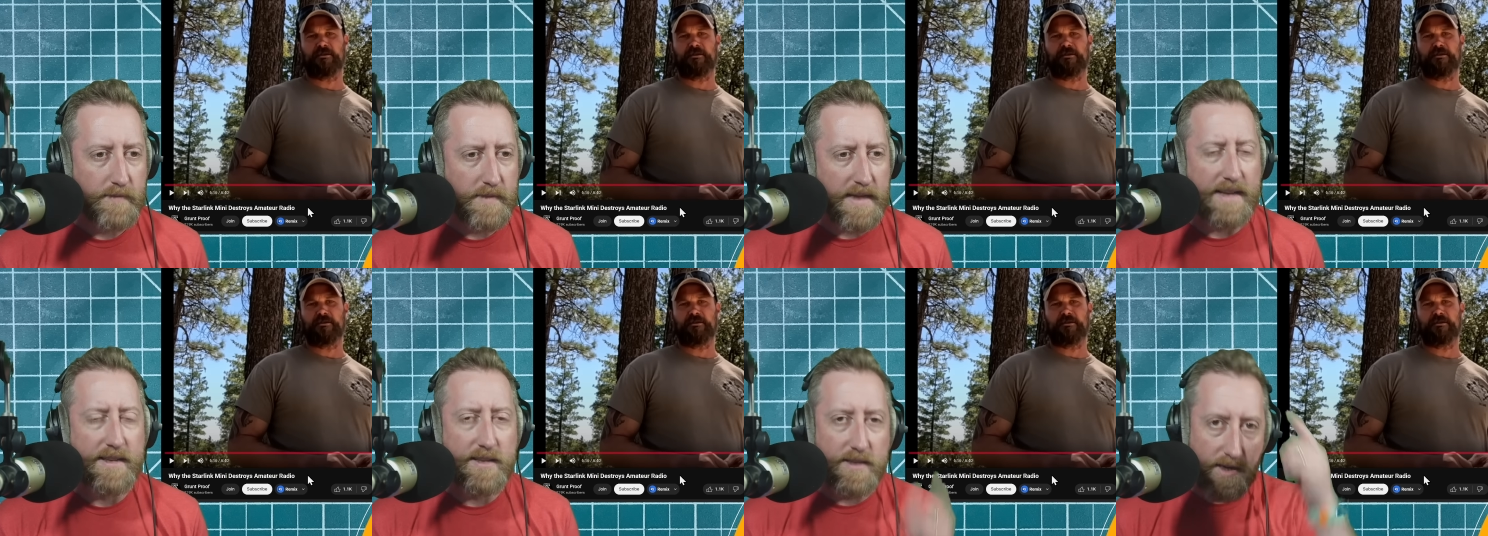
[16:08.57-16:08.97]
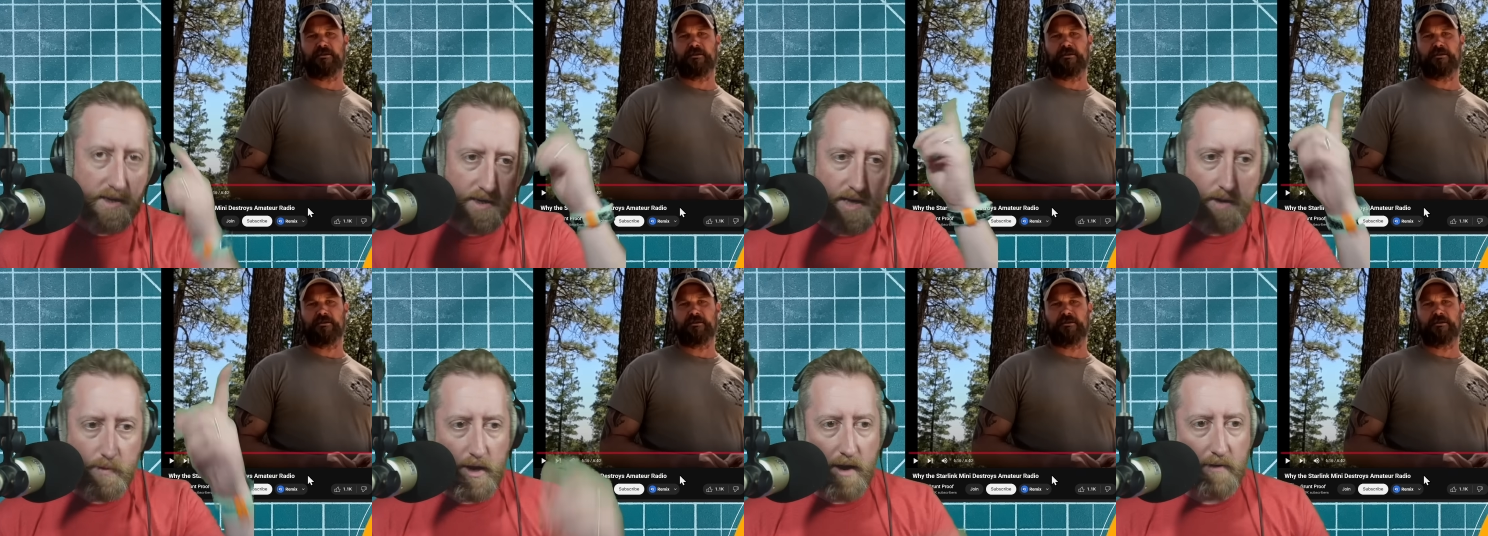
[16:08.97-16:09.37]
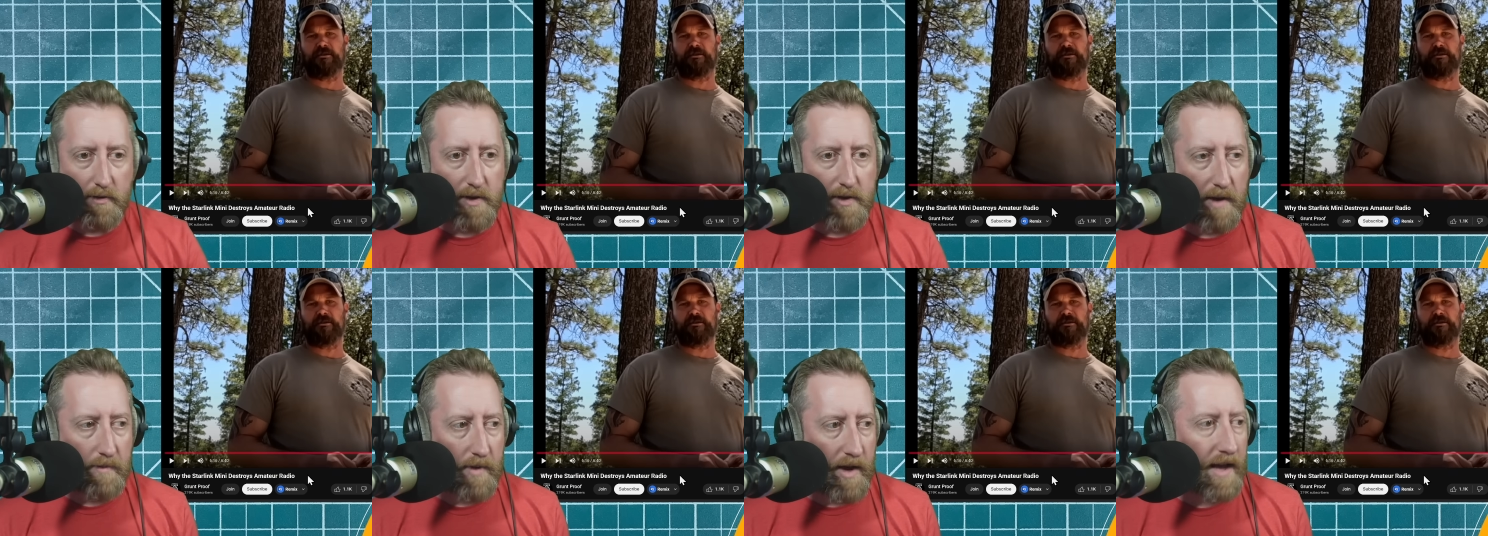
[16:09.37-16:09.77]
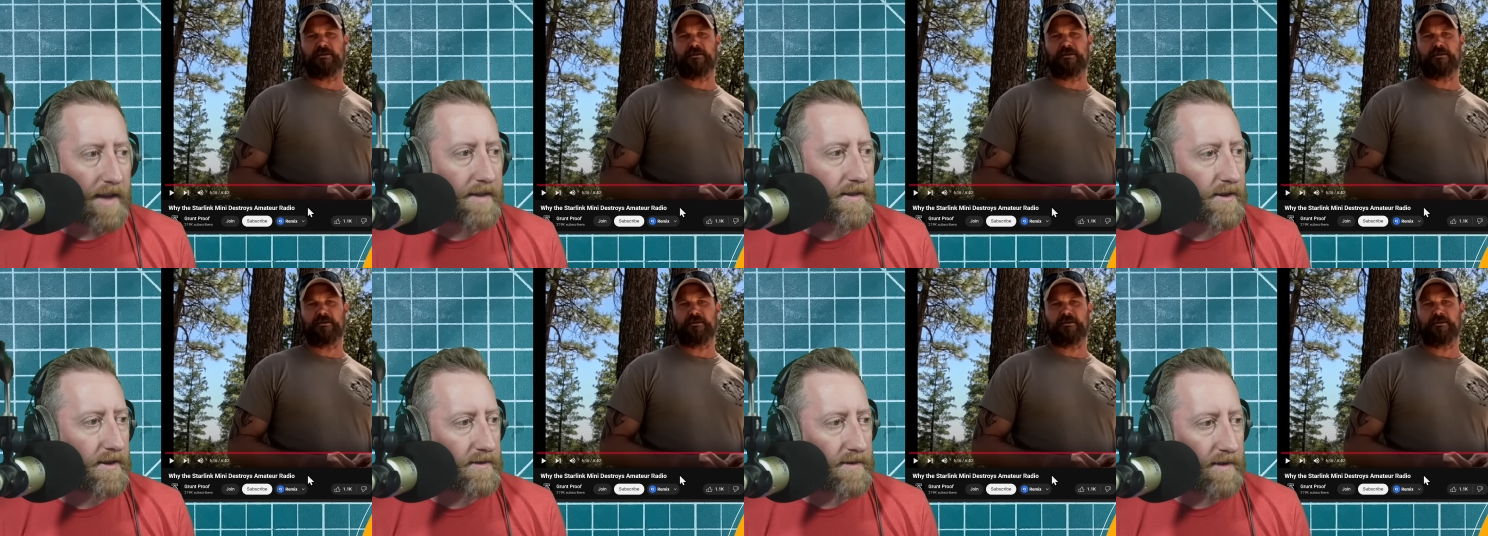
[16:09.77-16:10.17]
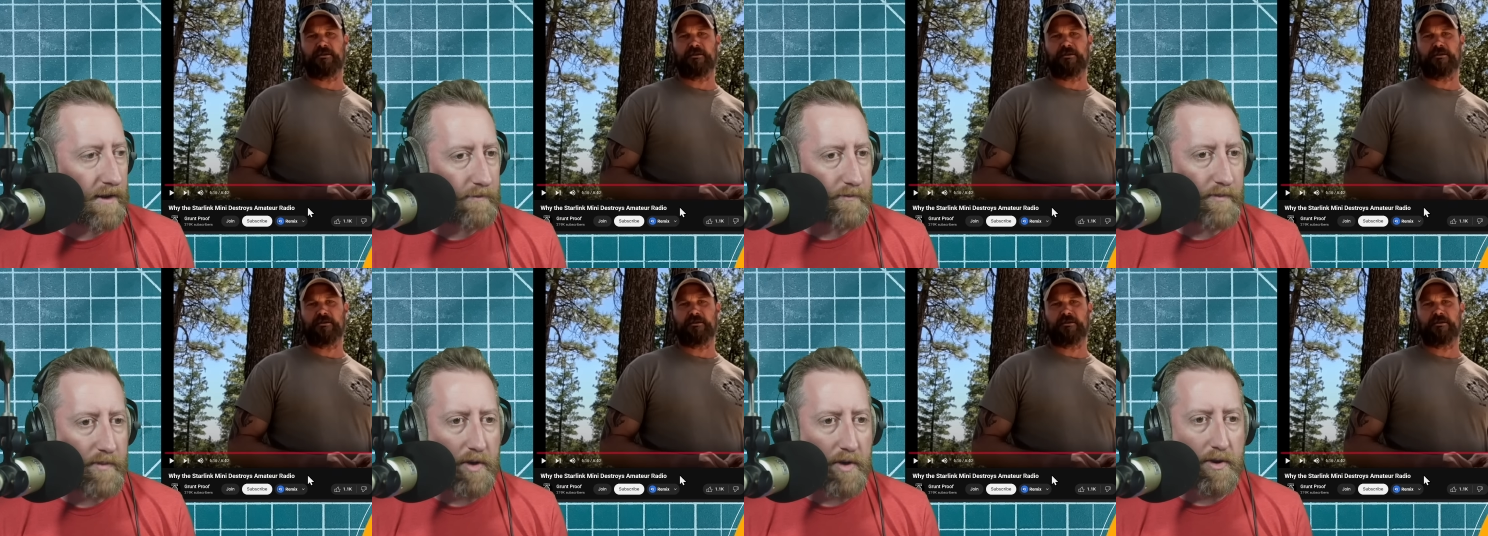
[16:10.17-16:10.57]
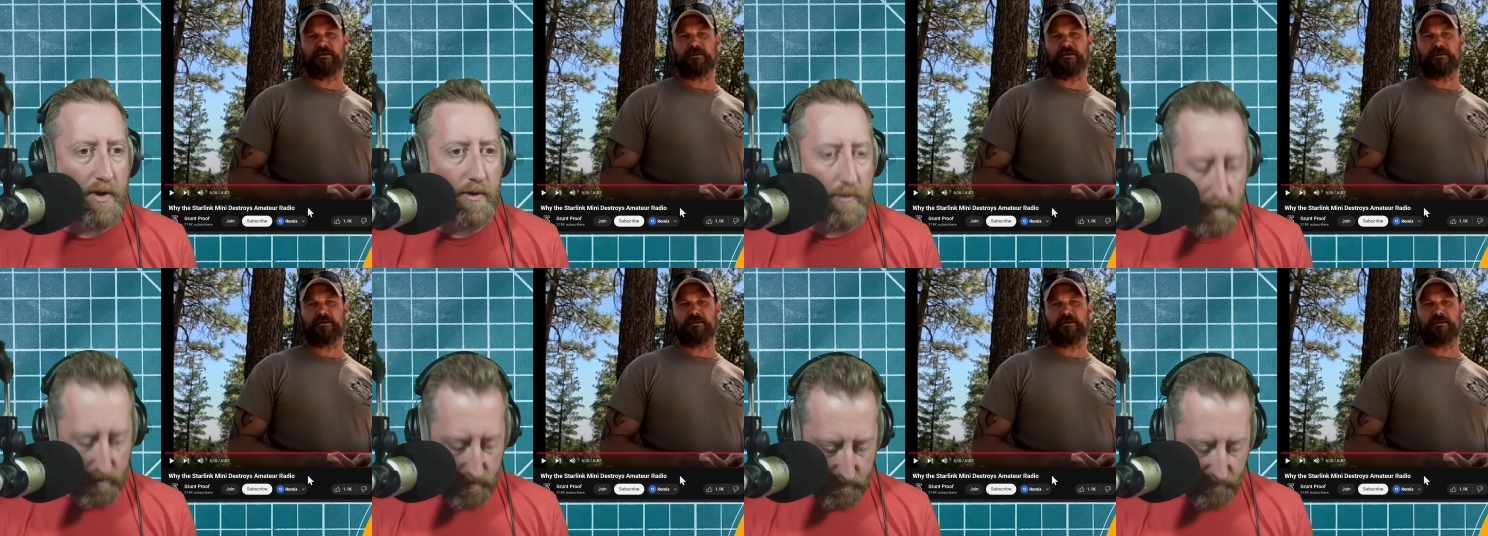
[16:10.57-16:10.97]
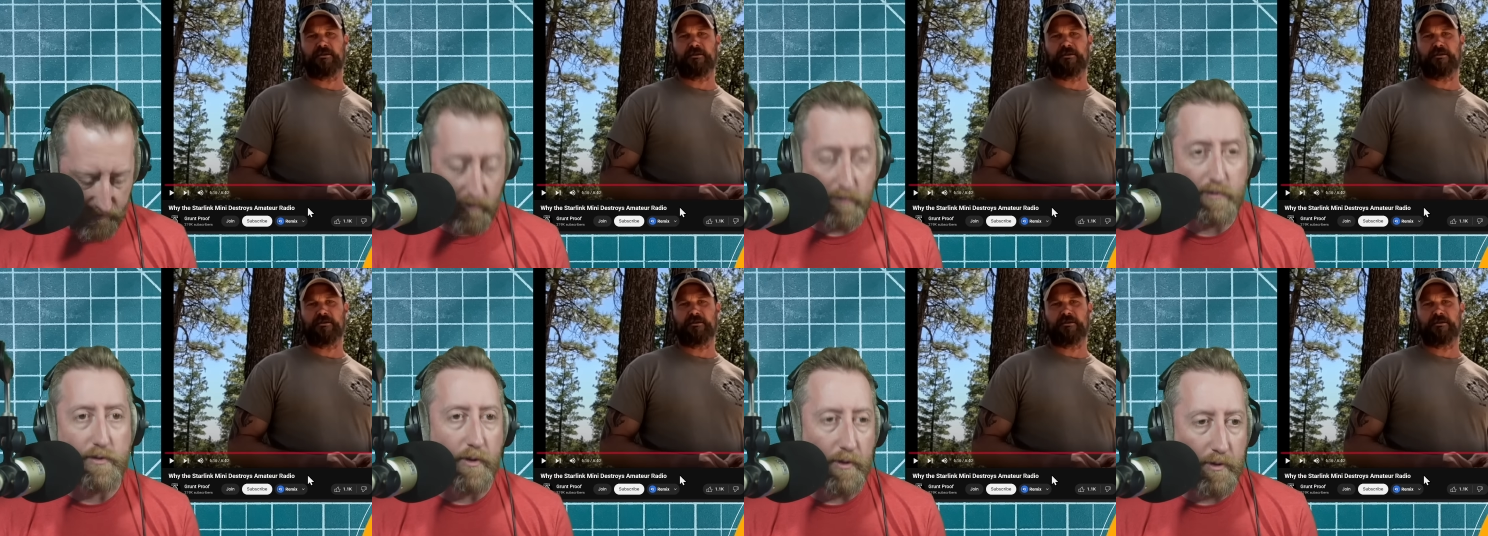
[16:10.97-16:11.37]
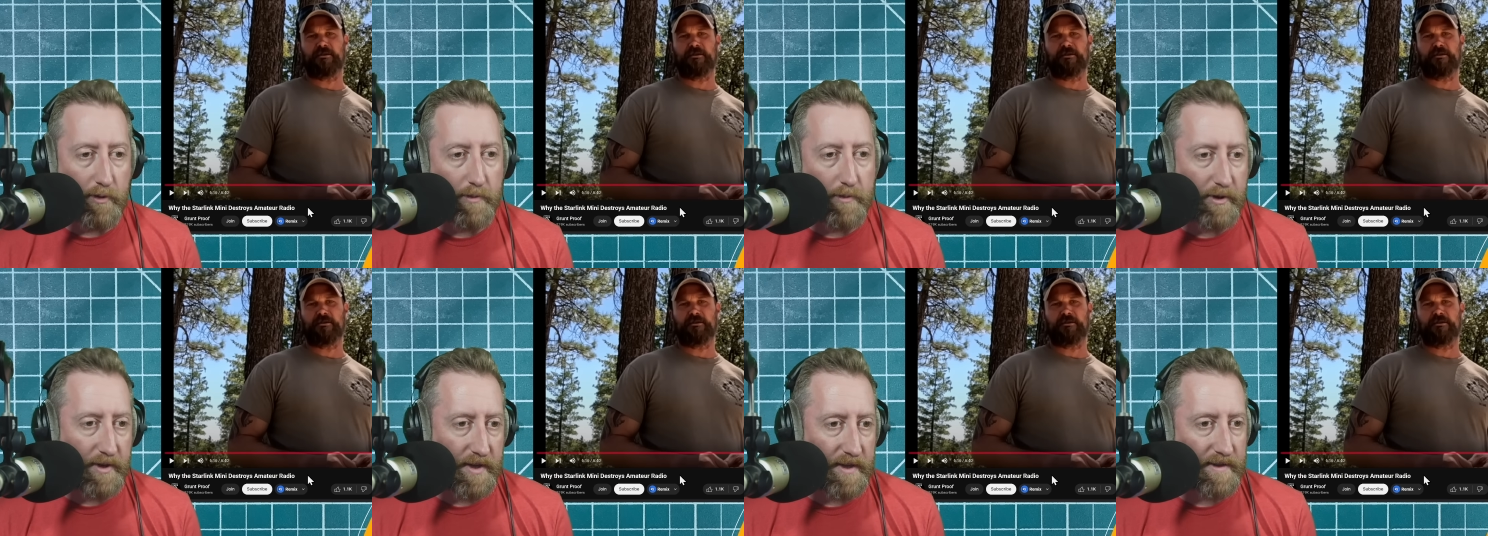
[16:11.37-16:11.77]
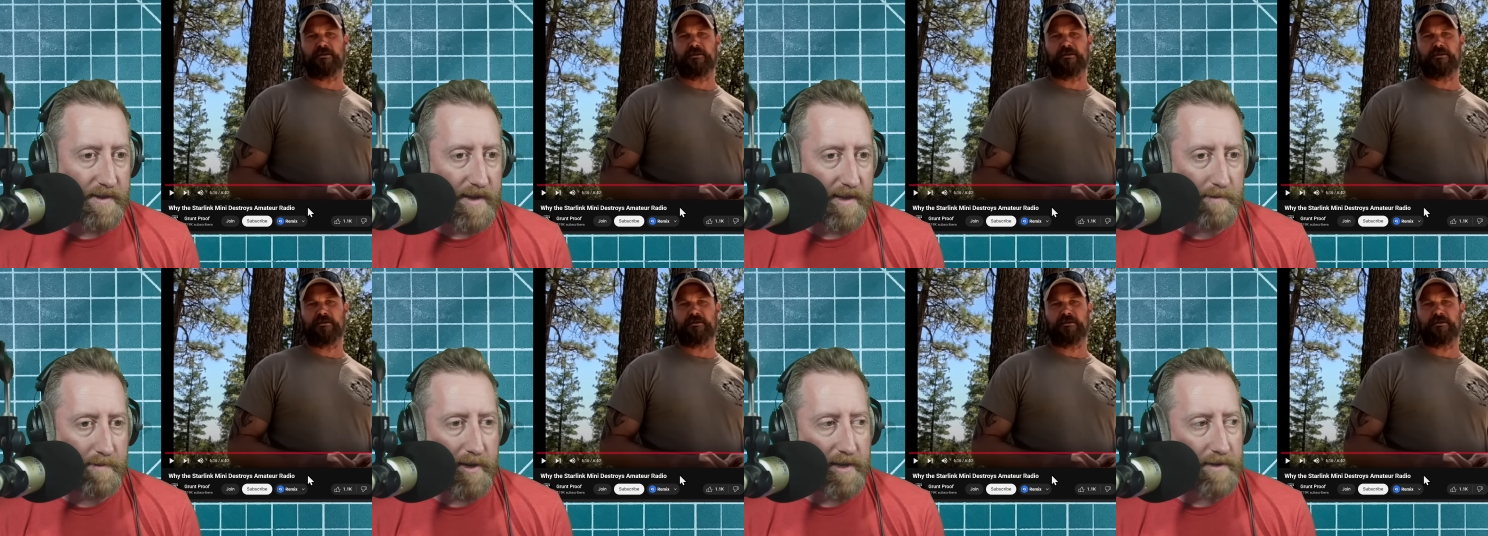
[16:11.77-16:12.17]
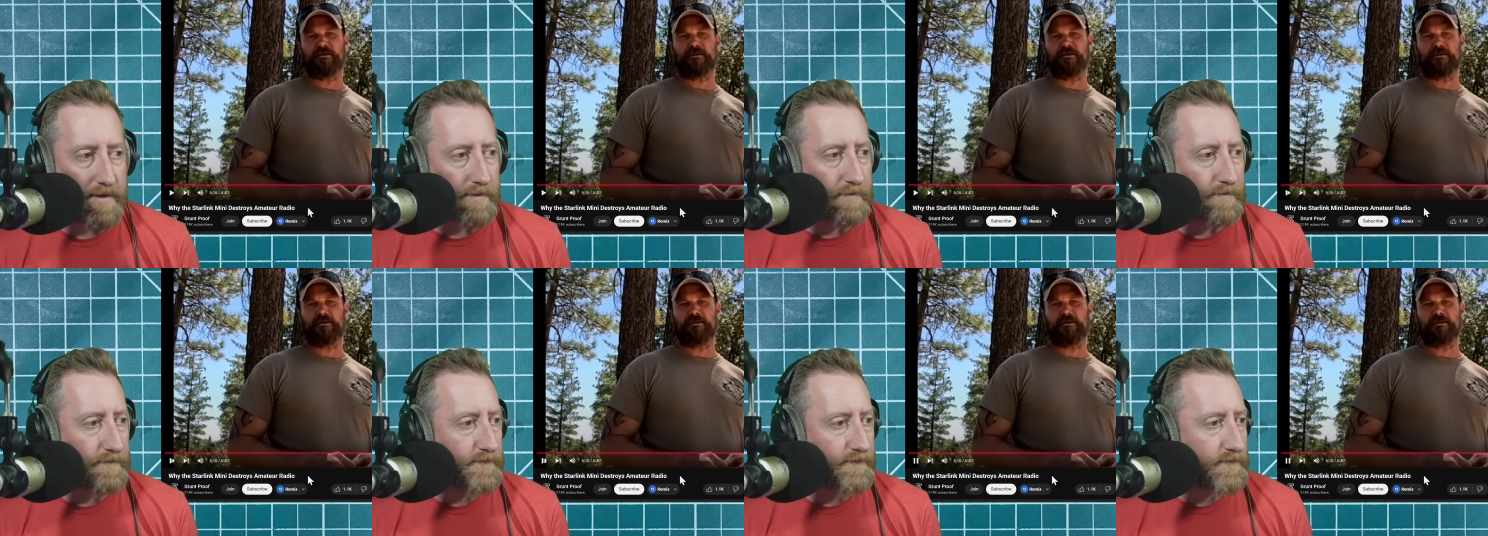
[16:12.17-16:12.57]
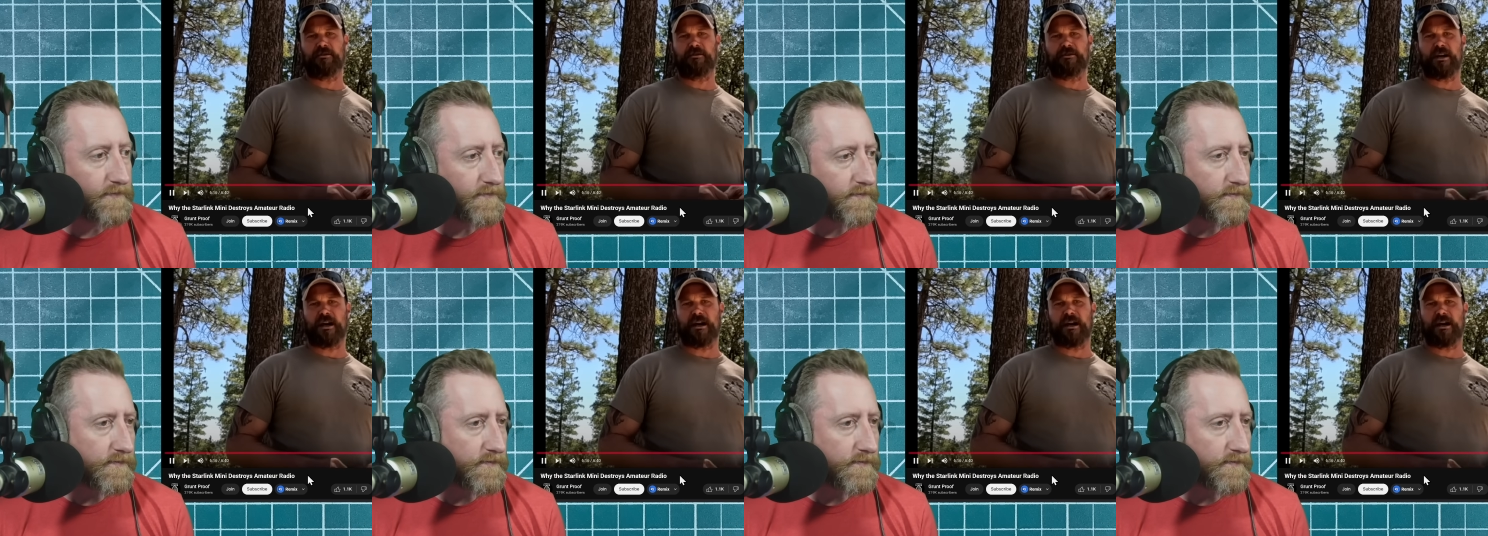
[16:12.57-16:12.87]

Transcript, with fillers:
Speaker 1: That's uh, coming off the top of my head, though, so don't know the full vulnerabilities in that space. For